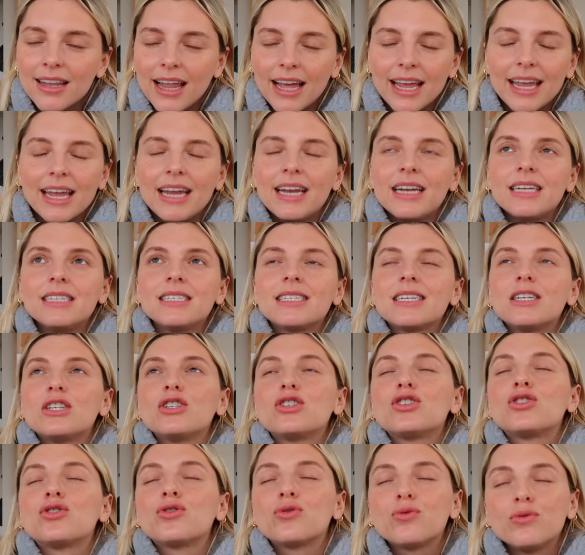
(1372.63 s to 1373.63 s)
Like, it is
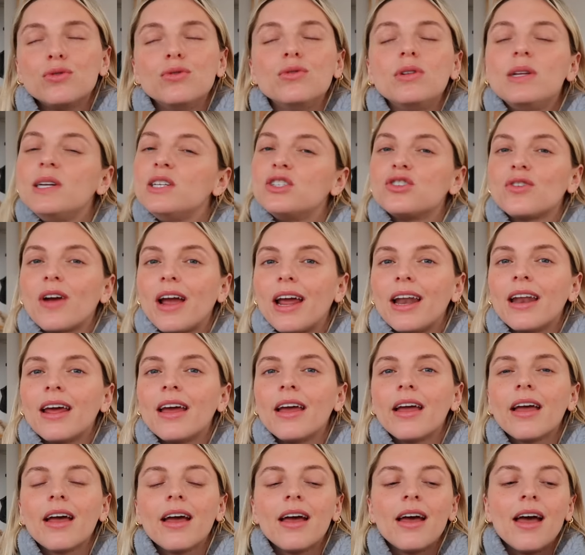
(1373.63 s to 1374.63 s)
truly
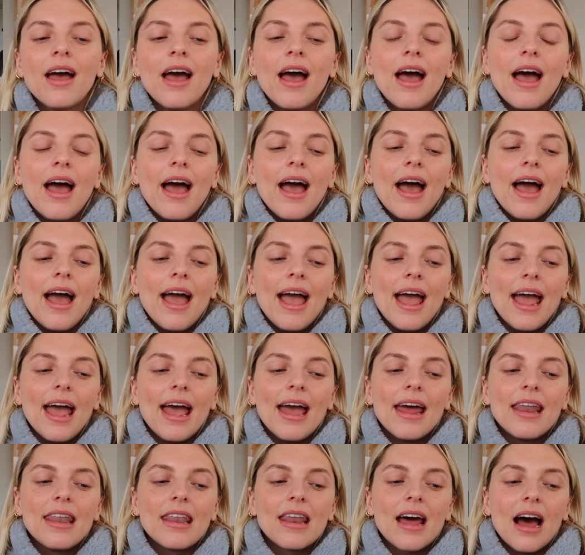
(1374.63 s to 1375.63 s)
draining,
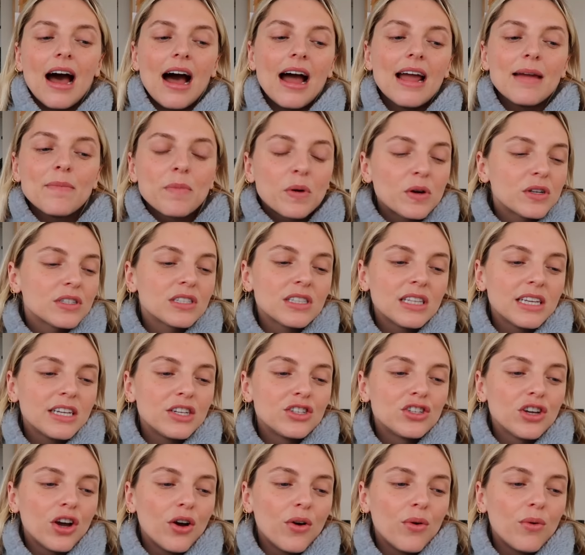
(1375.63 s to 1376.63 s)
and I personally
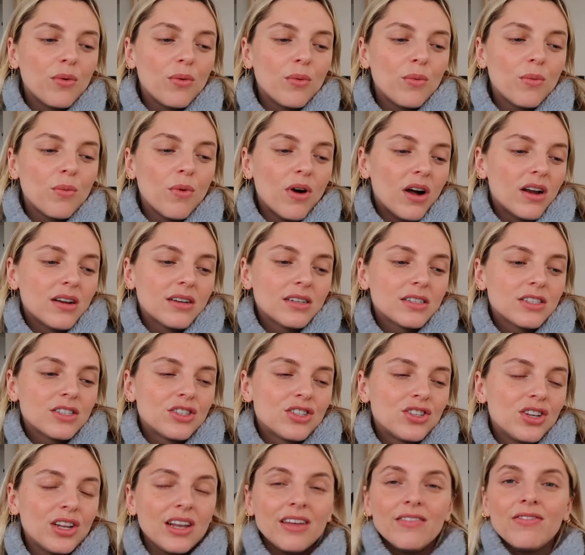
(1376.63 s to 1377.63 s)
don't want
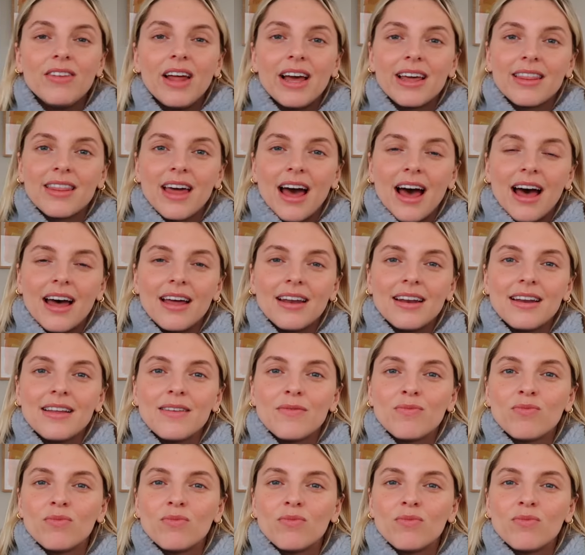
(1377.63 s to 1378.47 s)
to live like that.